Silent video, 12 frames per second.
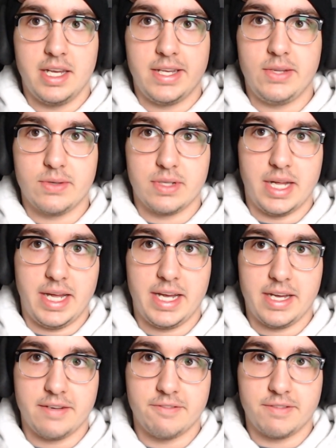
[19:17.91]
he will
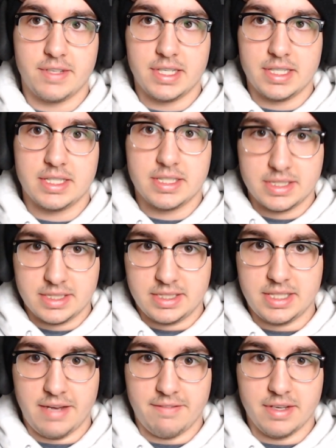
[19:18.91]
have
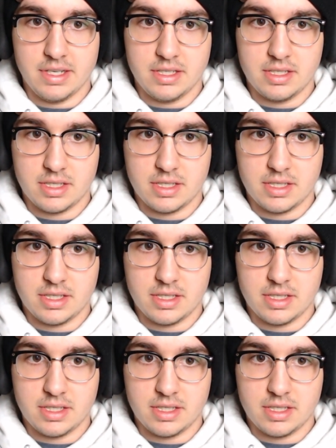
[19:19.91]
7,